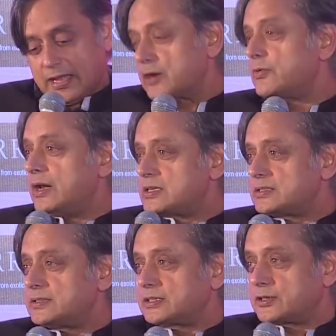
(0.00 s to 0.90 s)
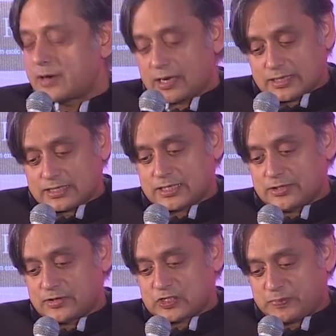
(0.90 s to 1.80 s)
A religion that grants
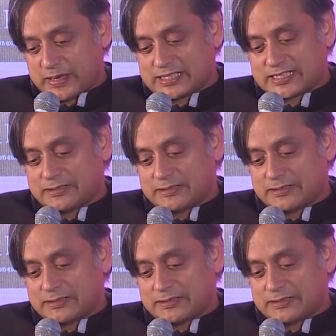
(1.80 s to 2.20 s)
and respects